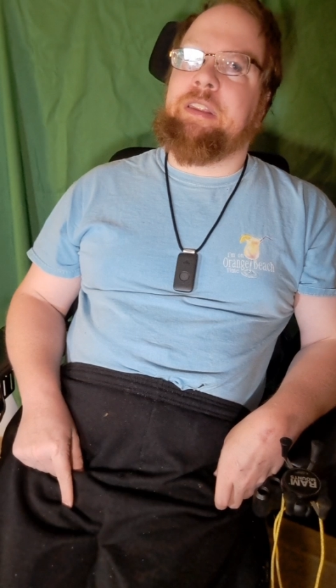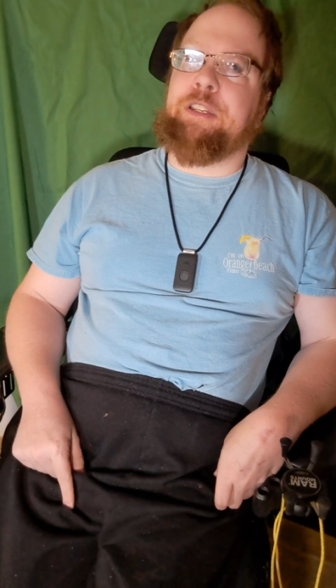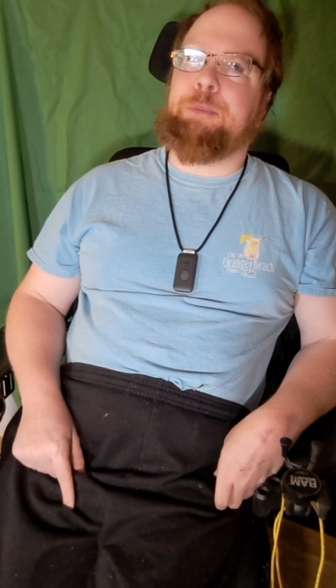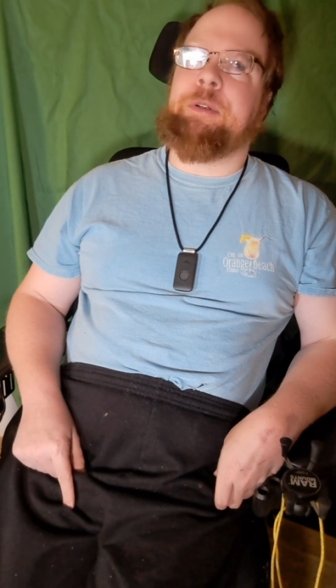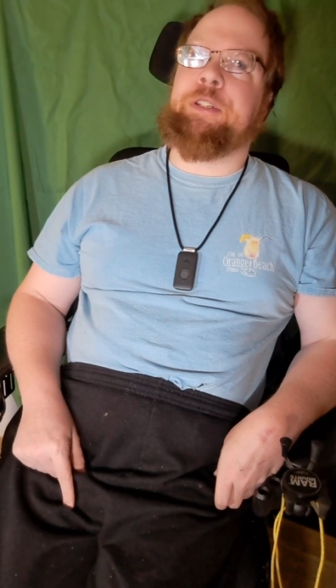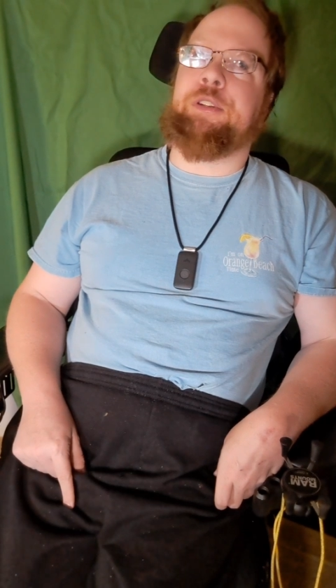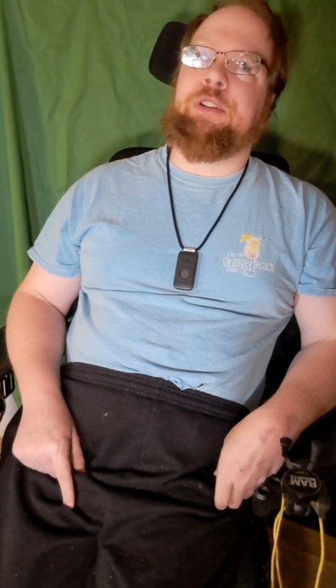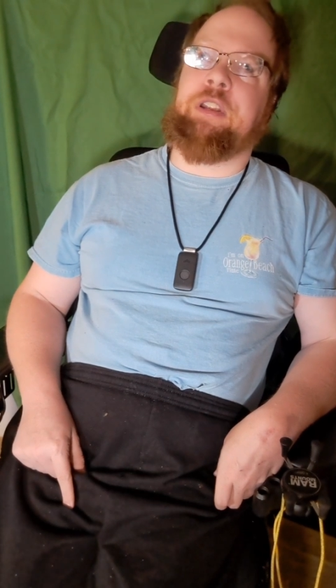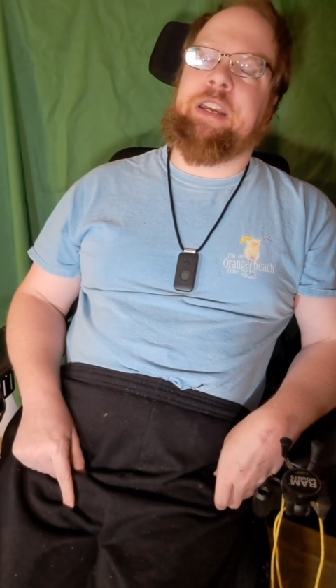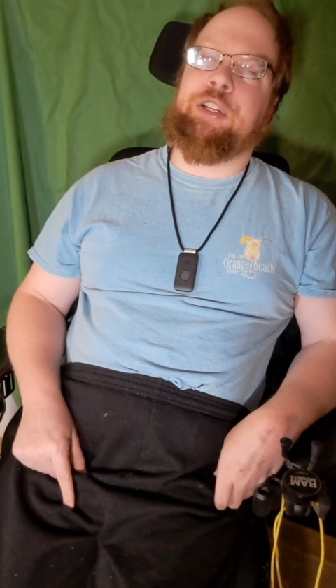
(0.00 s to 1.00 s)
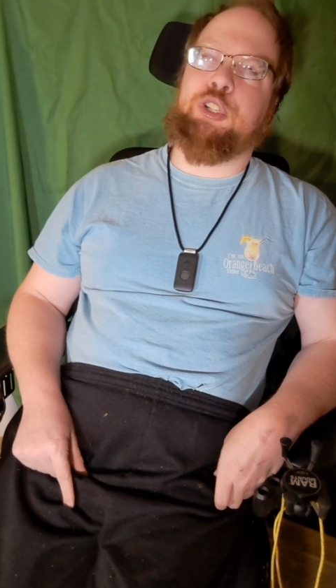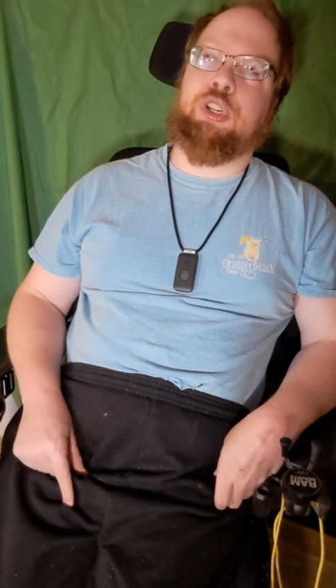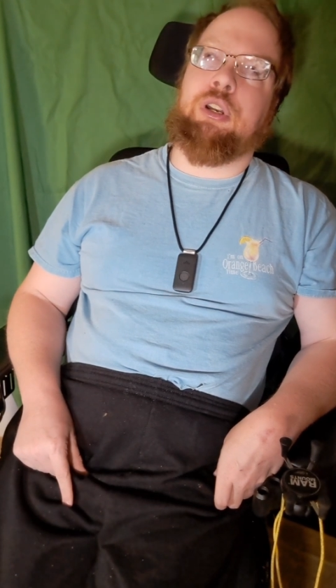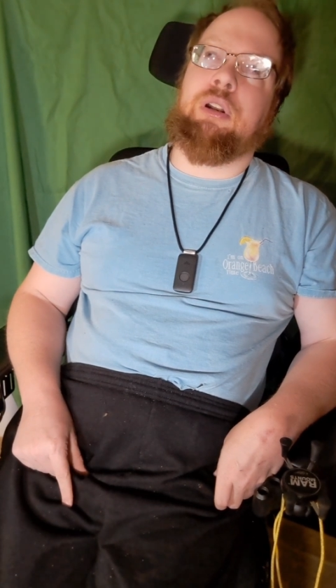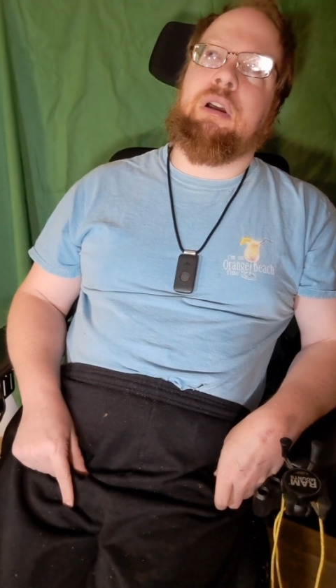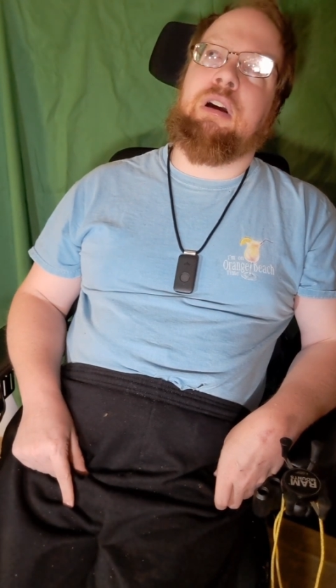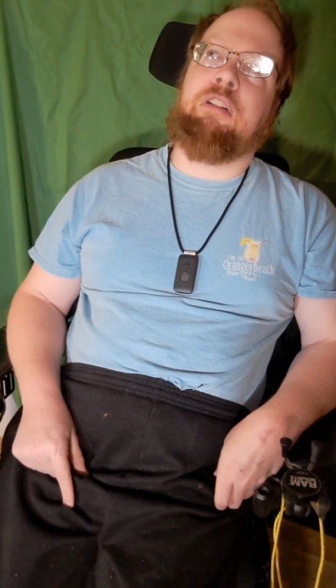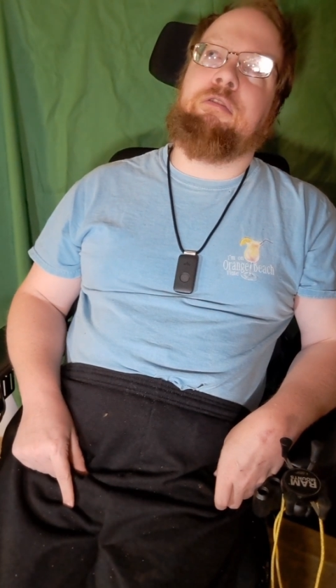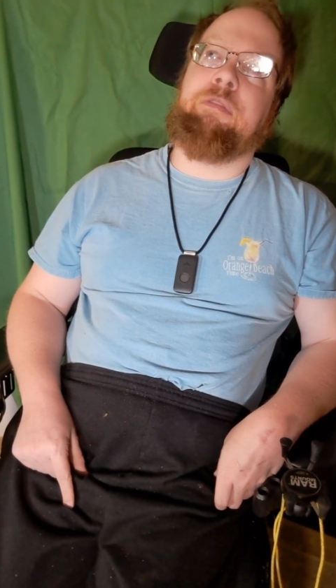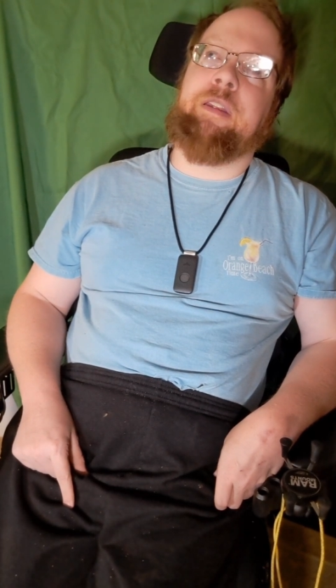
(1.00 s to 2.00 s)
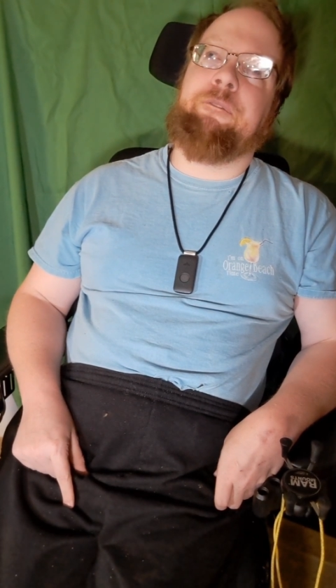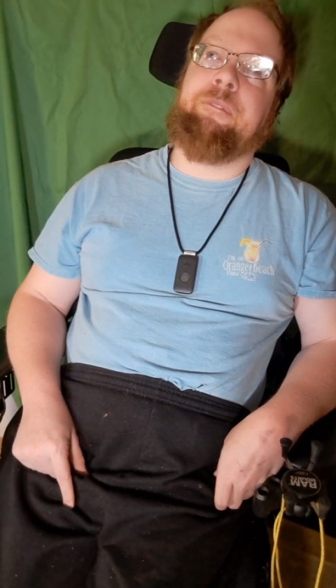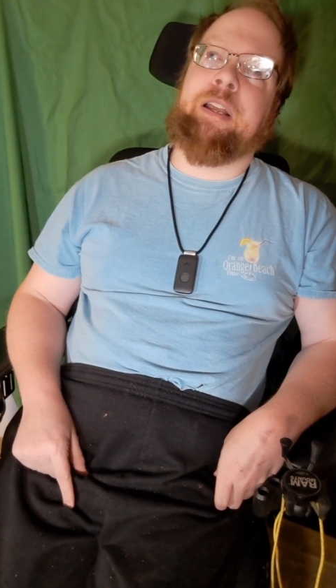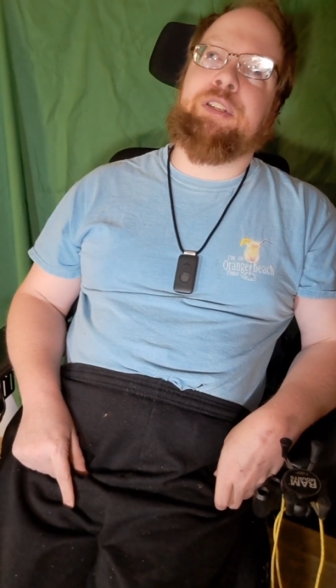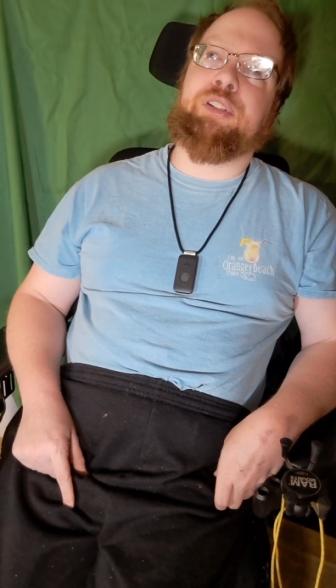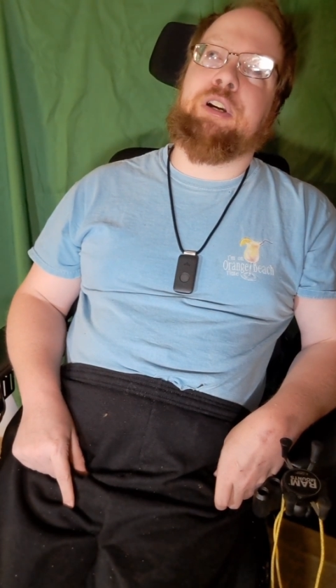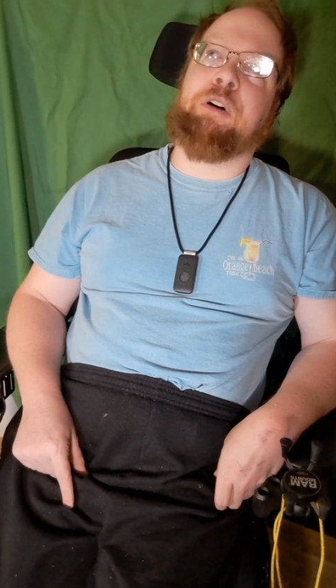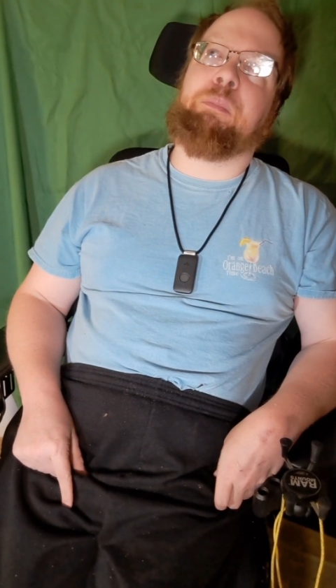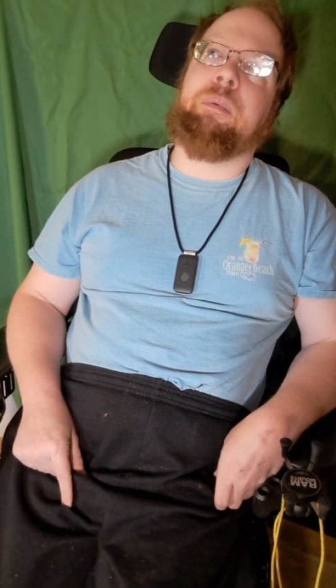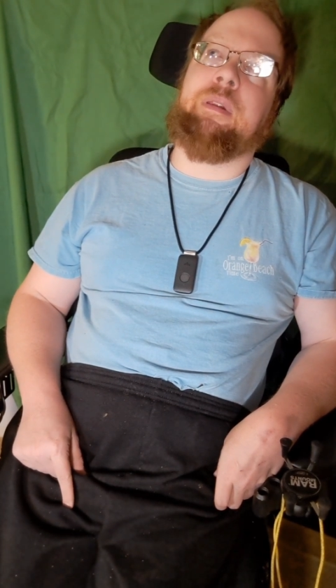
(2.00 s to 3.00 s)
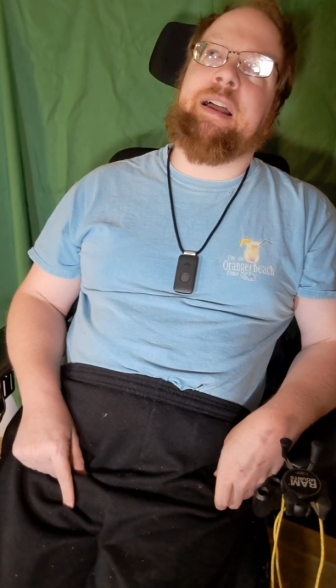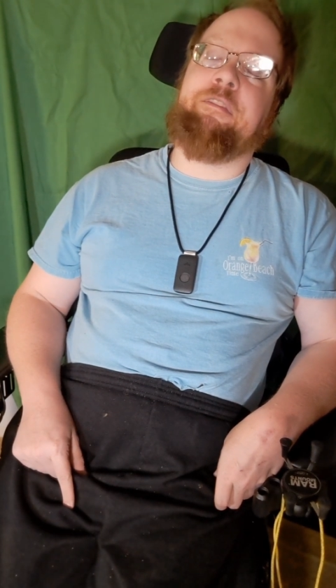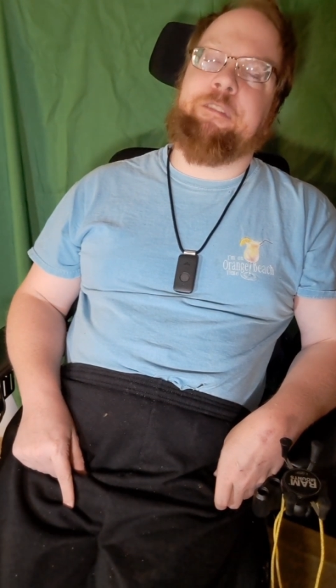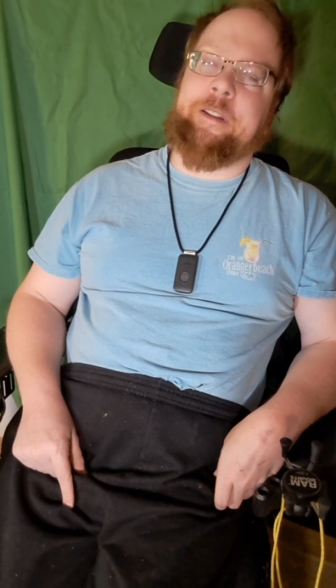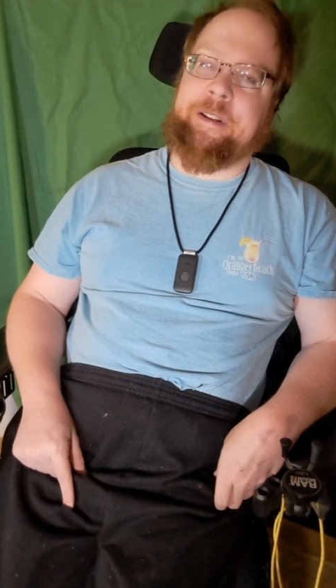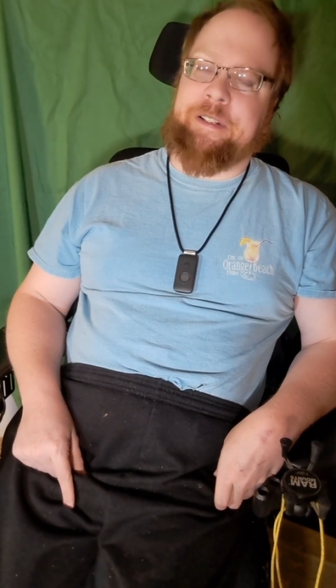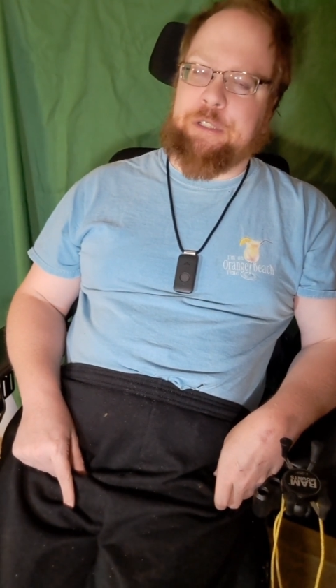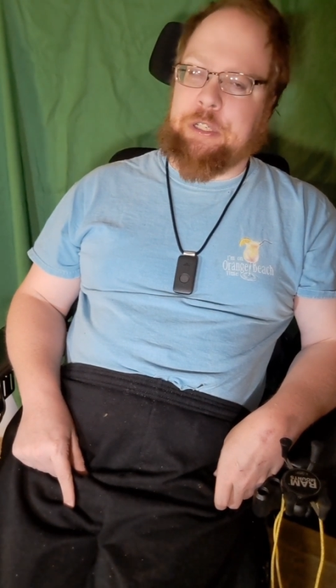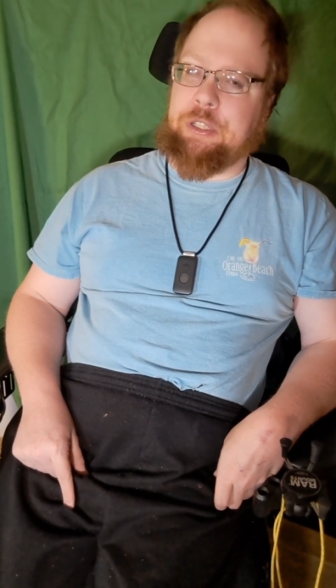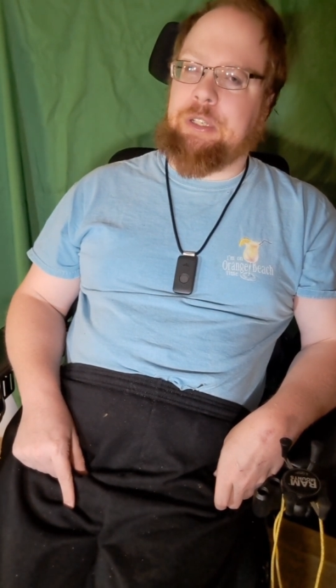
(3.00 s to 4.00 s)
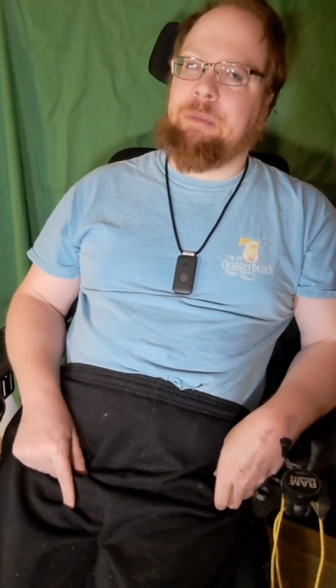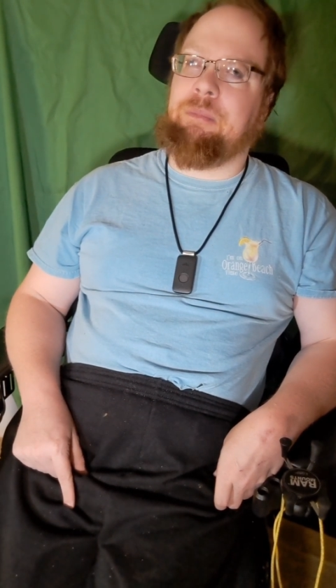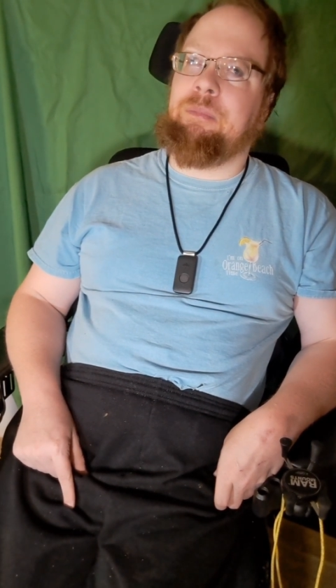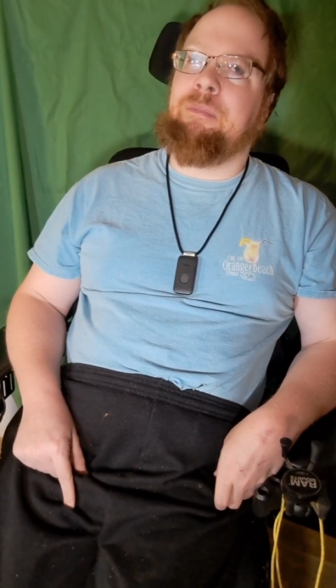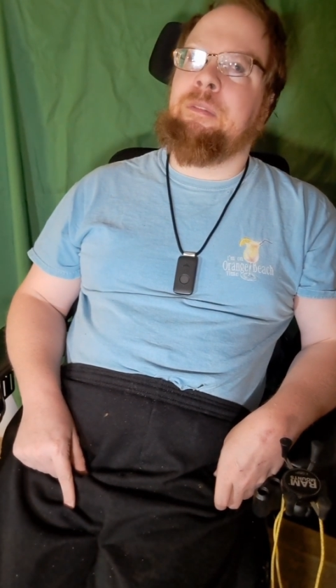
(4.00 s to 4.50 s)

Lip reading: this presentation of the MedScope Lifeline system.